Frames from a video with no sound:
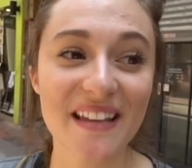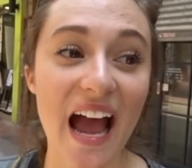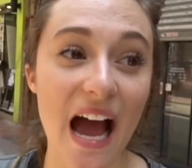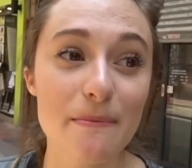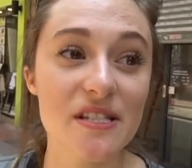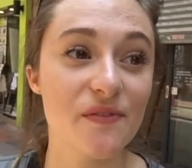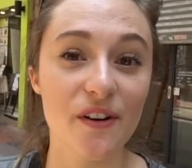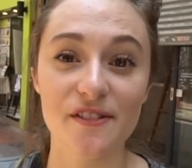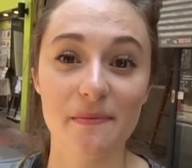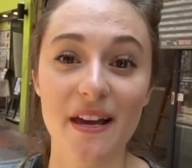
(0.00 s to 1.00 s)
The atmosphere
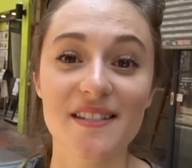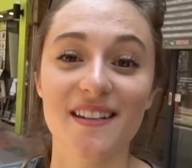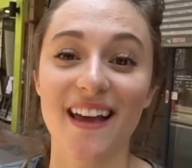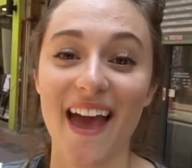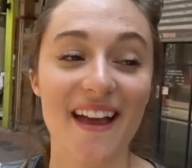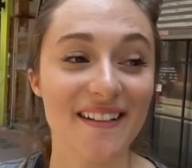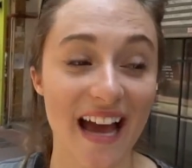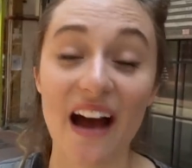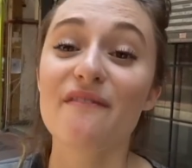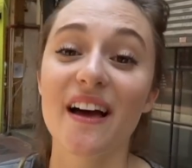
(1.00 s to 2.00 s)
is amazing, and to
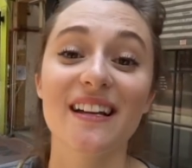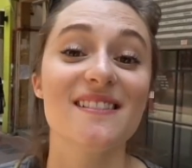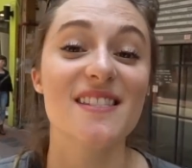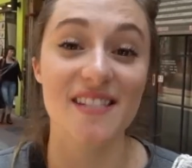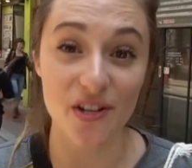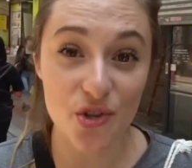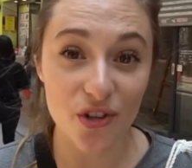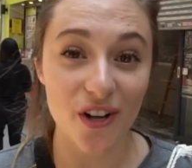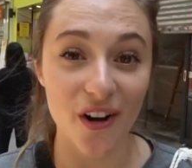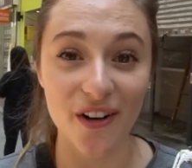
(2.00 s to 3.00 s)
have that in
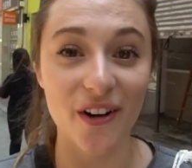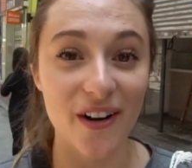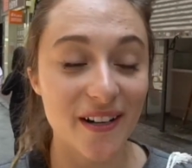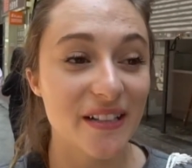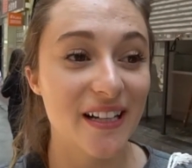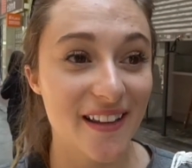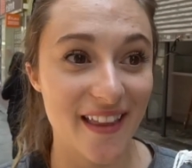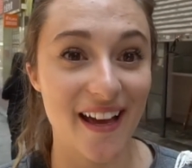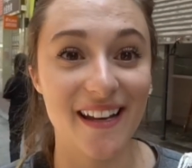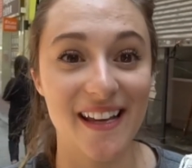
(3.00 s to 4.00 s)
central Hong Kong,
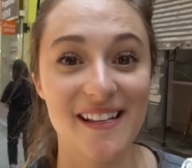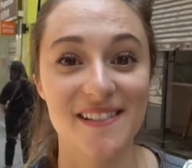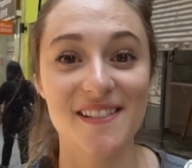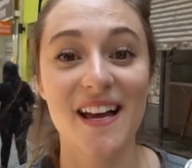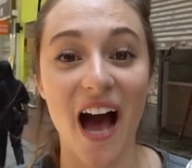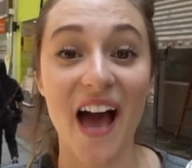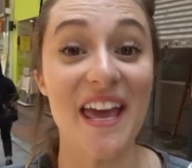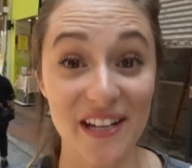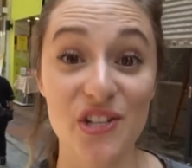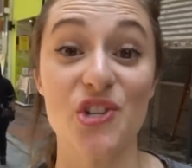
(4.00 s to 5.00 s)
that is a hidden